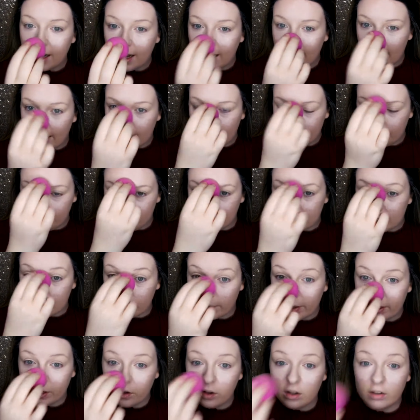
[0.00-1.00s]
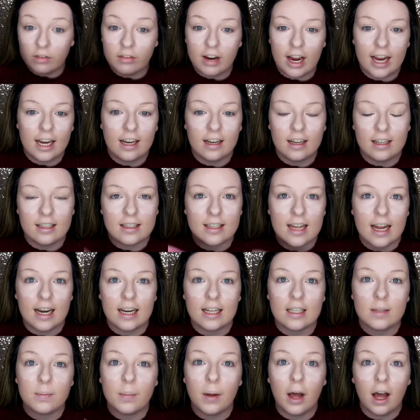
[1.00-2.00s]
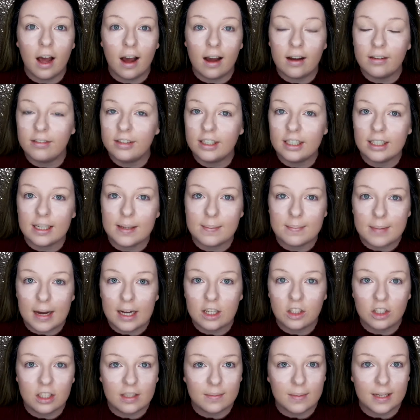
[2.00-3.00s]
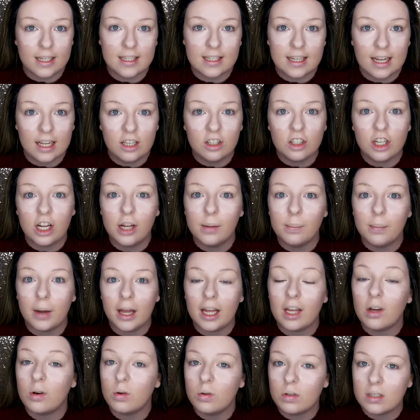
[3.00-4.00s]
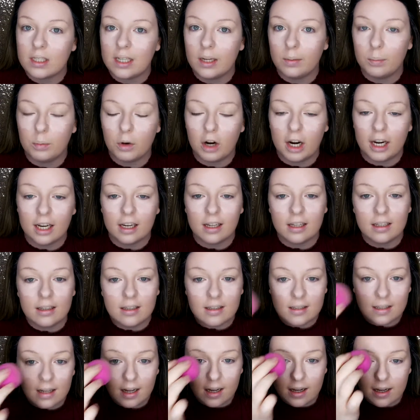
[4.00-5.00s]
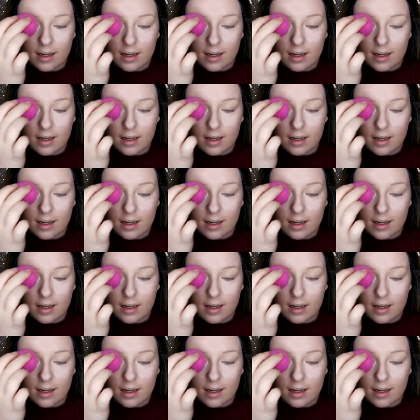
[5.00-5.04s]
Um, so I got the Radiance and it's perfect. It matches my skin tone, but it also brightens.